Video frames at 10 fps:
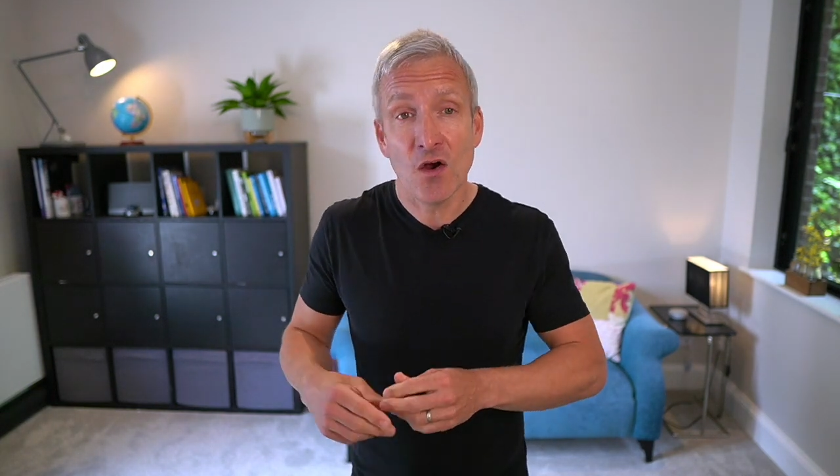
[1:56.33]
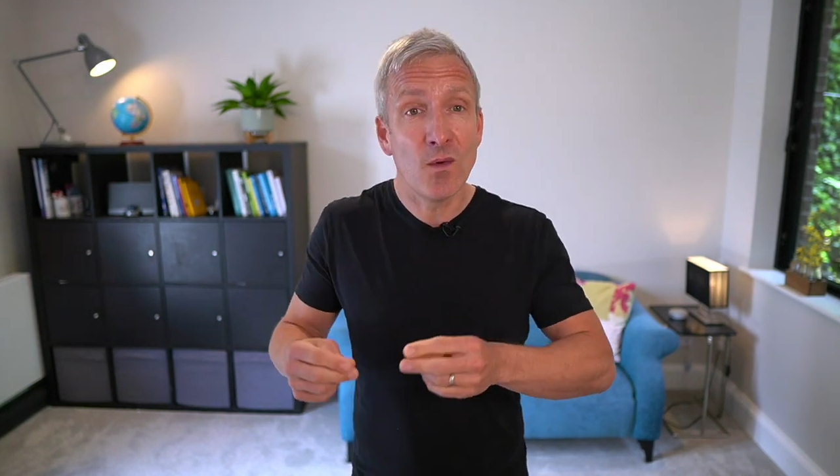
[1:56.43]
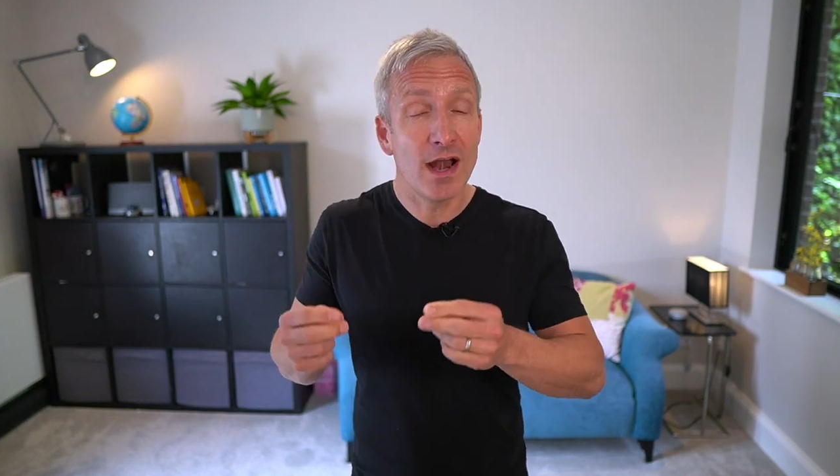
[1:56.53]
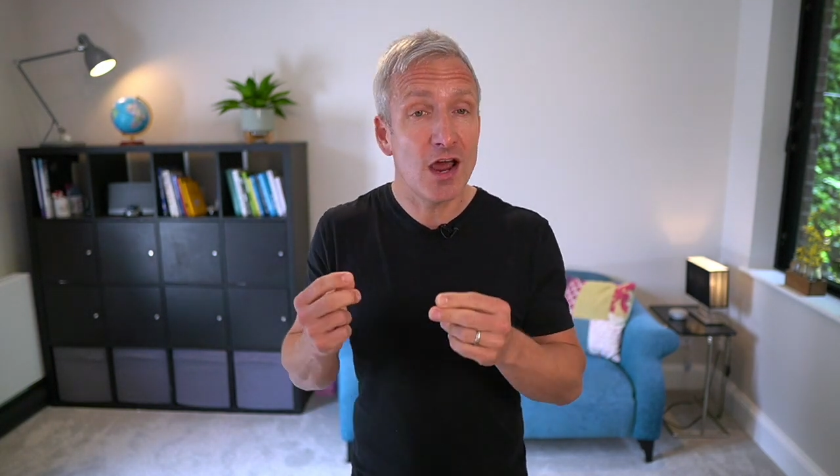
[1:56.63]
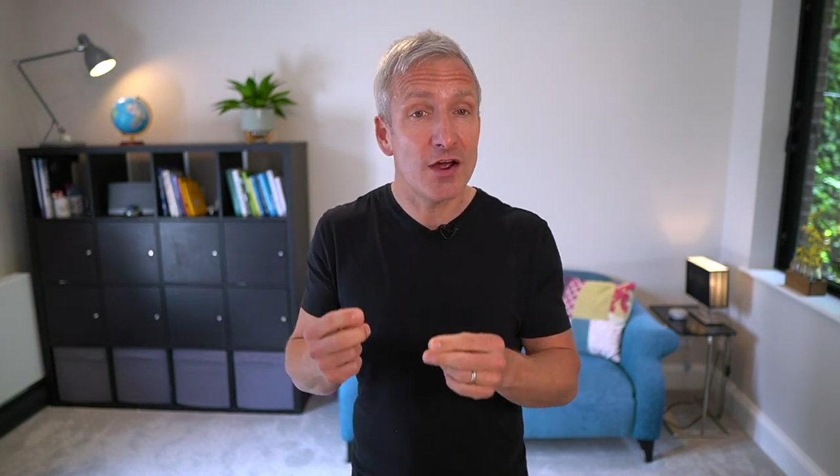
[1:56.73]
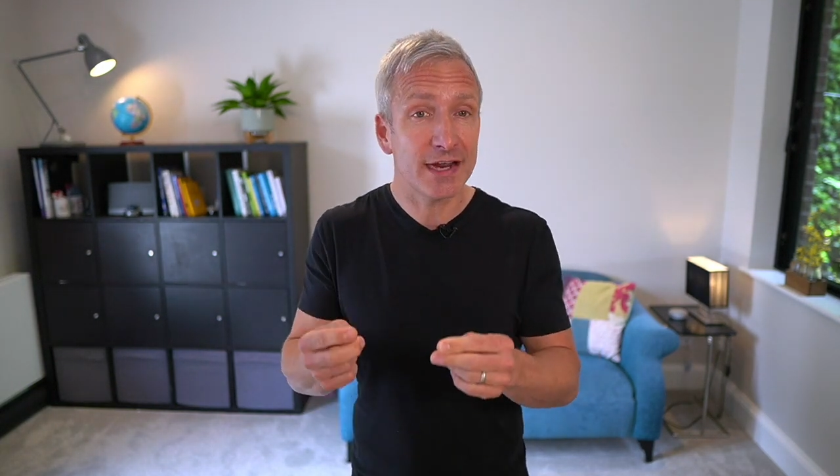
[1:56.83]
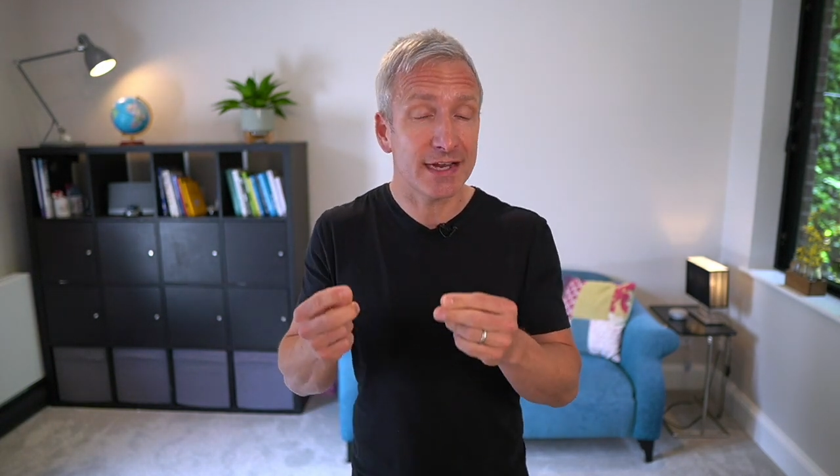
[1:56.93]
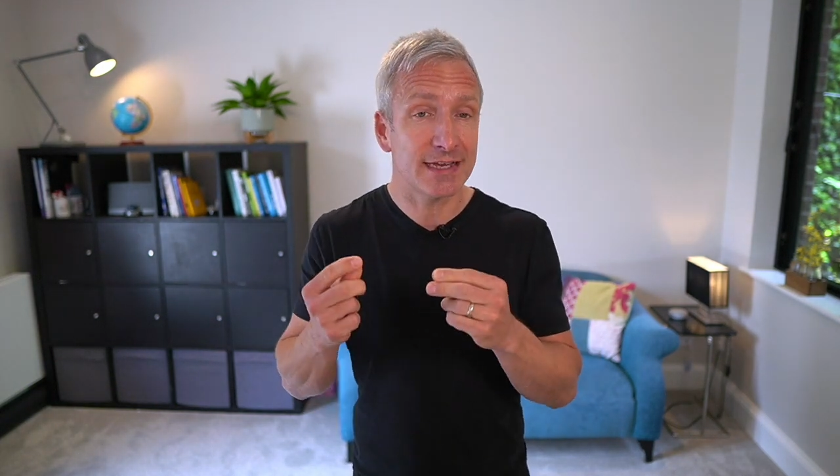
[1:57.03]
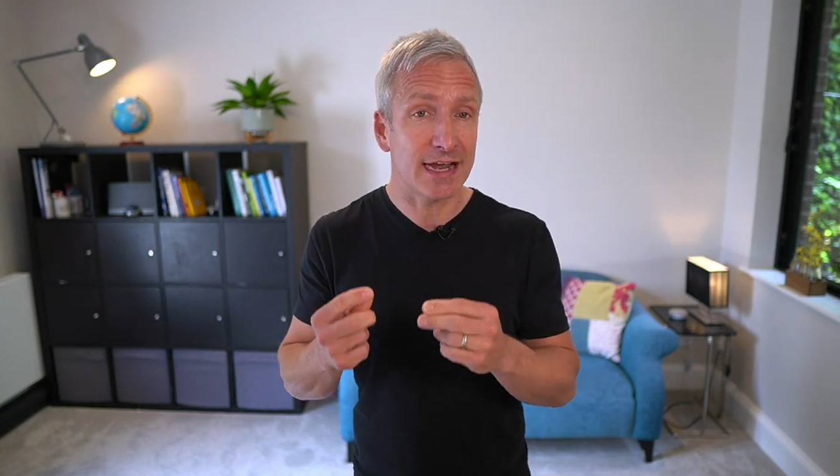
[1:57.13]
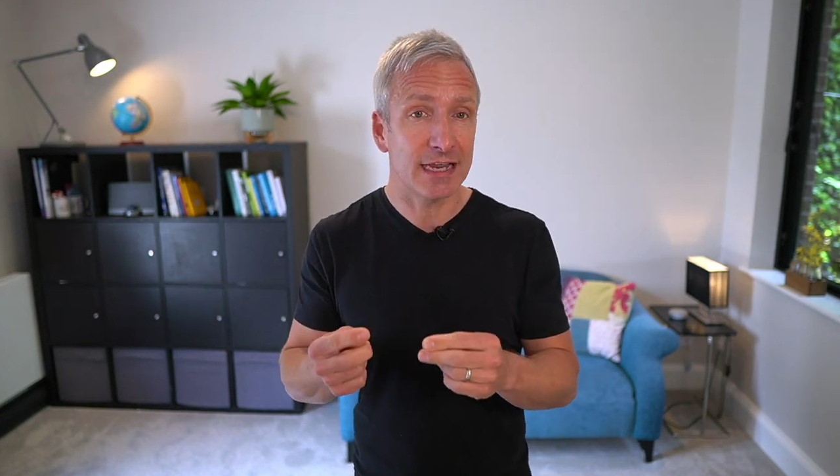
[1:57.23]
we're learning
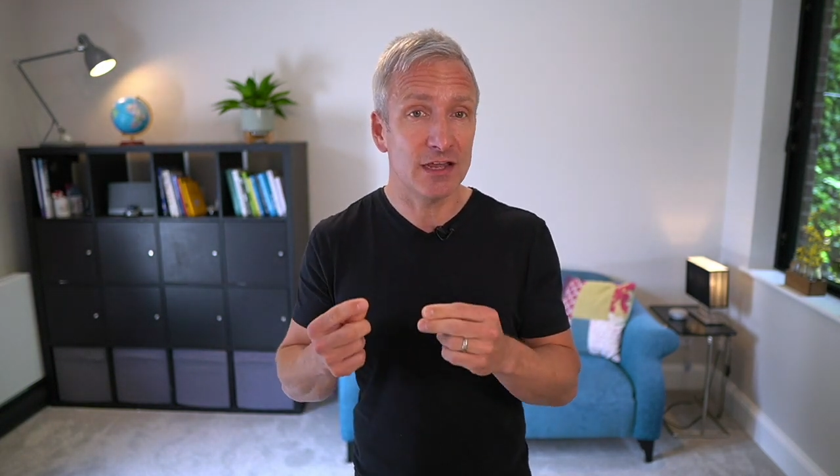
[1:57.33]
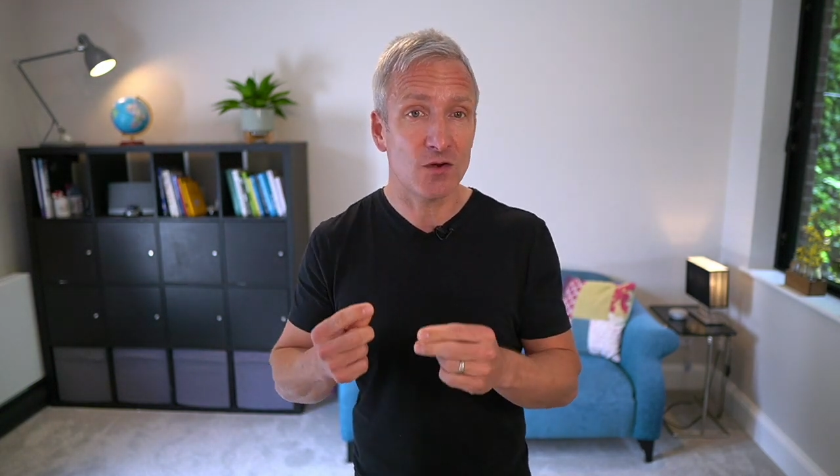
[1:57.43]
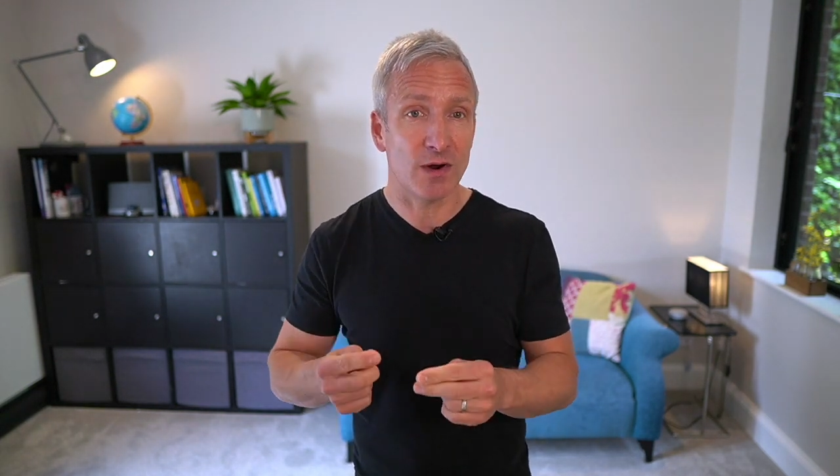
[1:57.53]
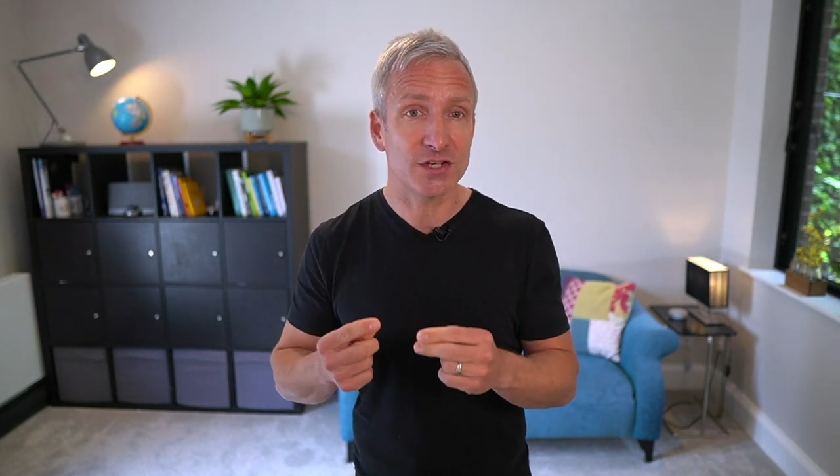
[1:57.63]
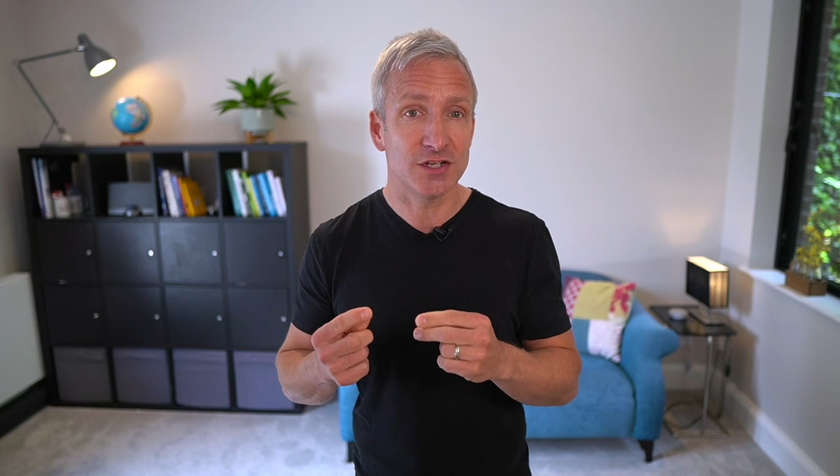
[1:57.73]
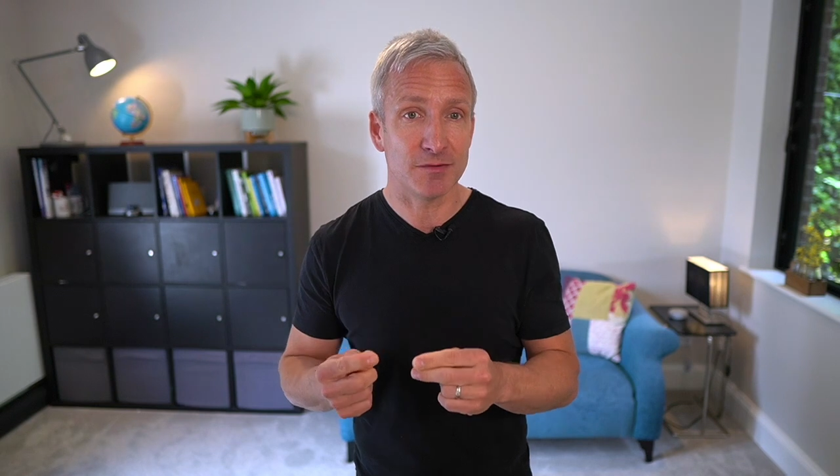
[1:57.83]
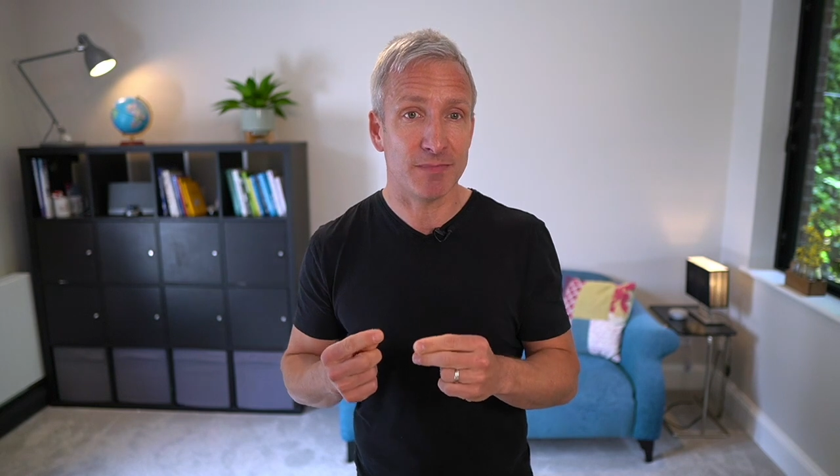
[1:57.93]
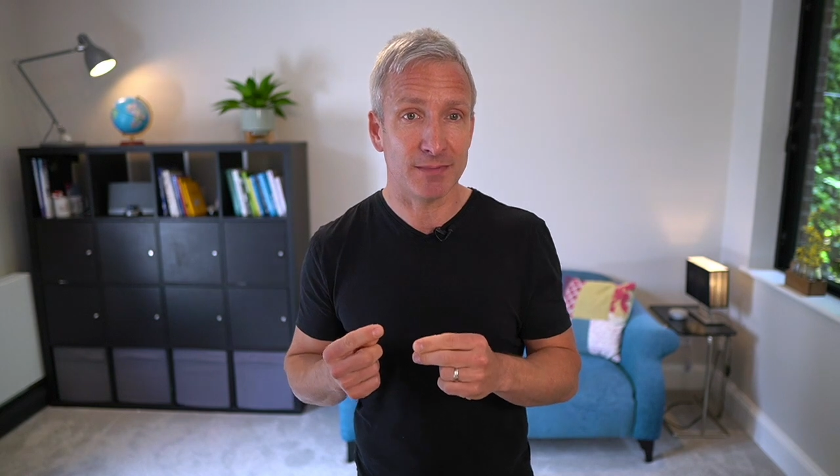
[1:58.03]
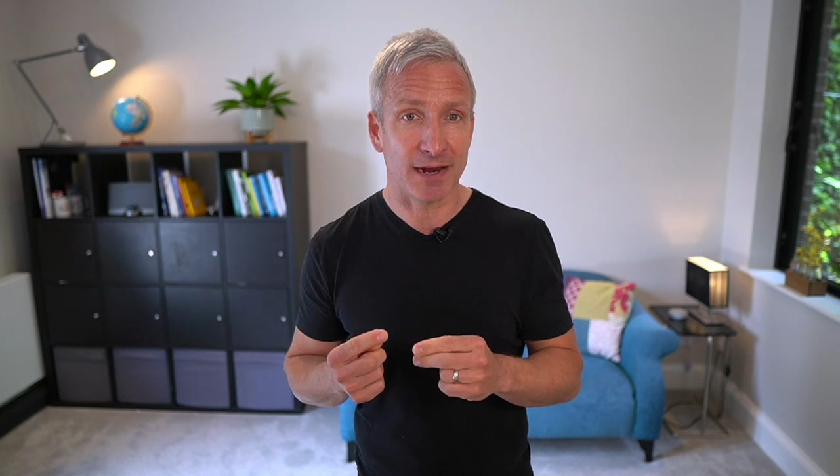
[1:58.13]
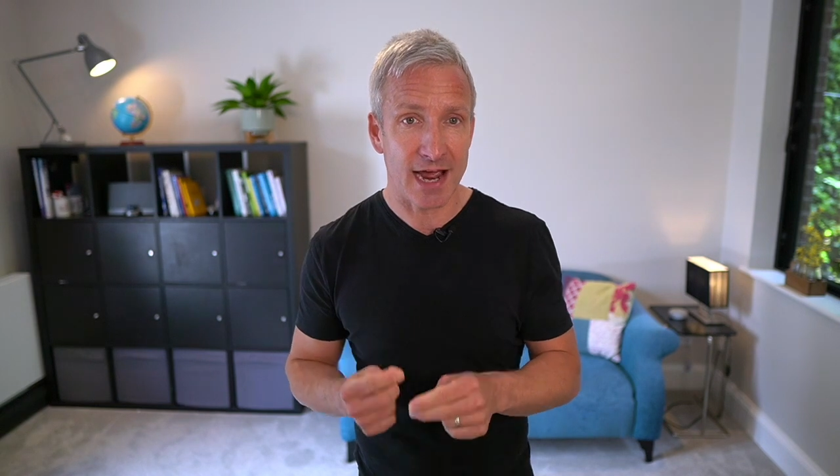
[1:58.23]
exactly the questions that
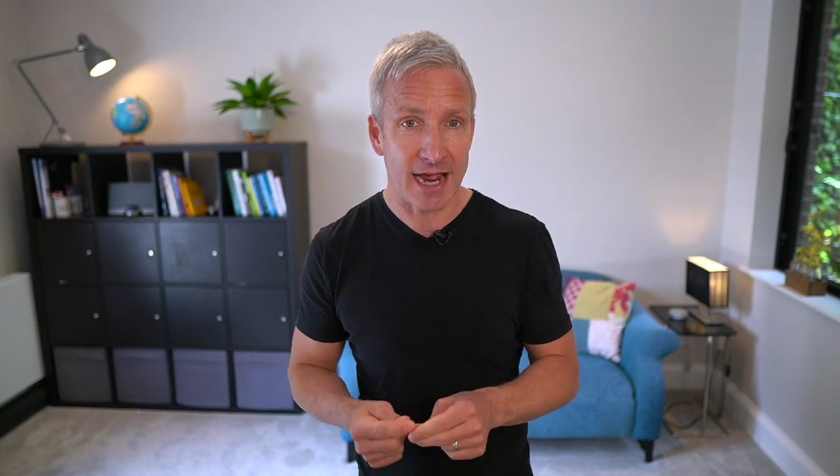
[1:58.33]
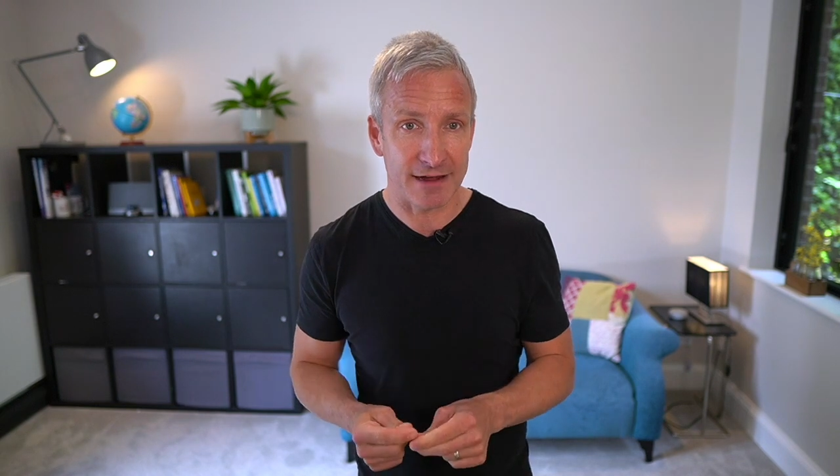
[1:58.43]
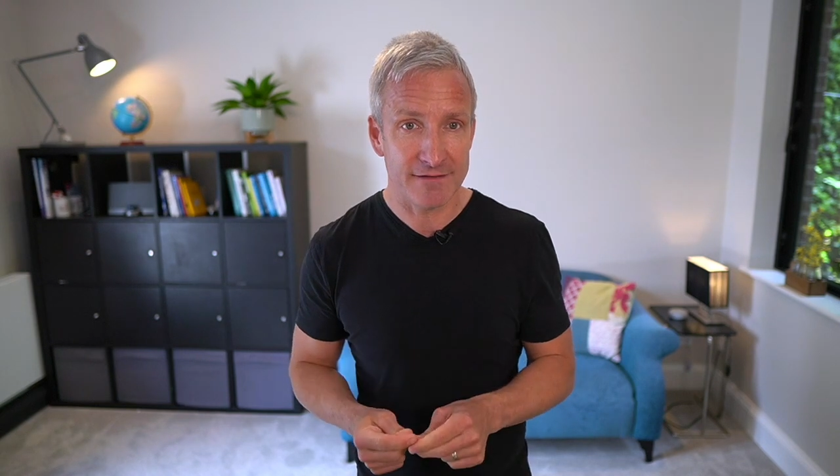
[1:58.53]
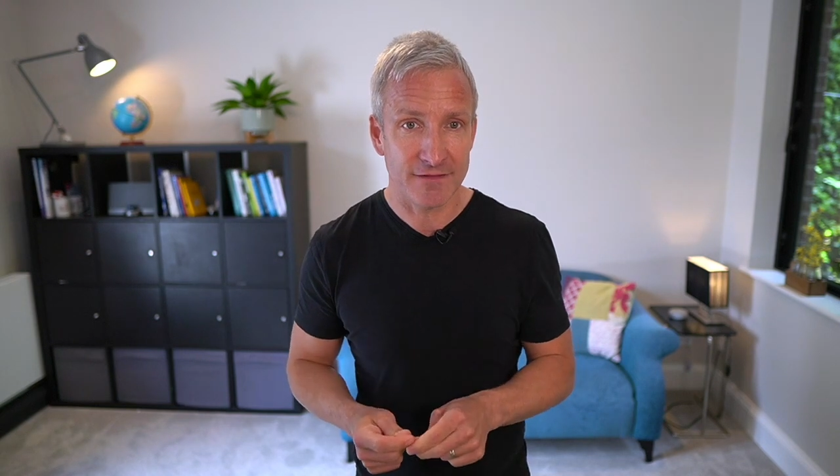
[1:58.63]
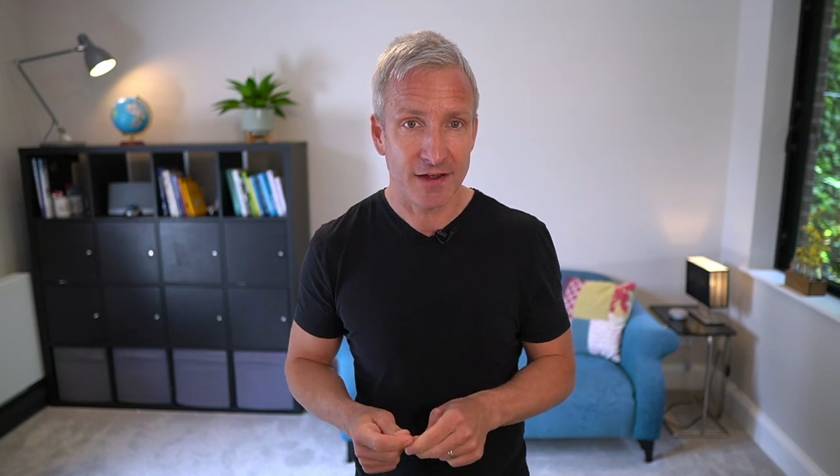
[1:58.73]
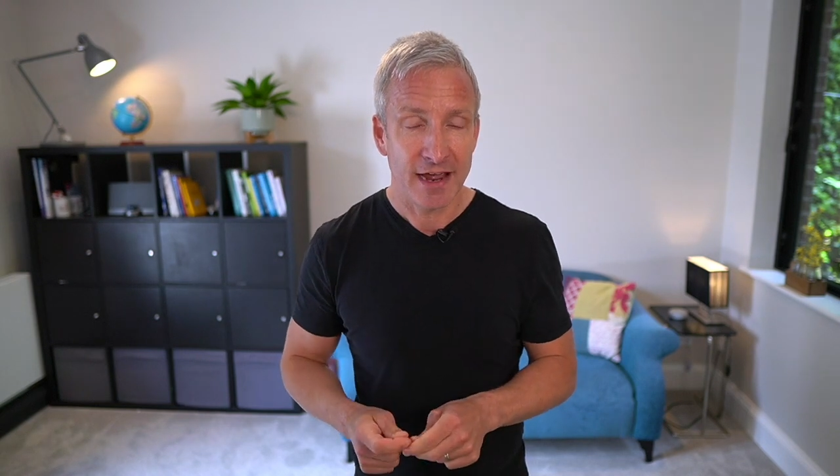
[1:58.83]
people have,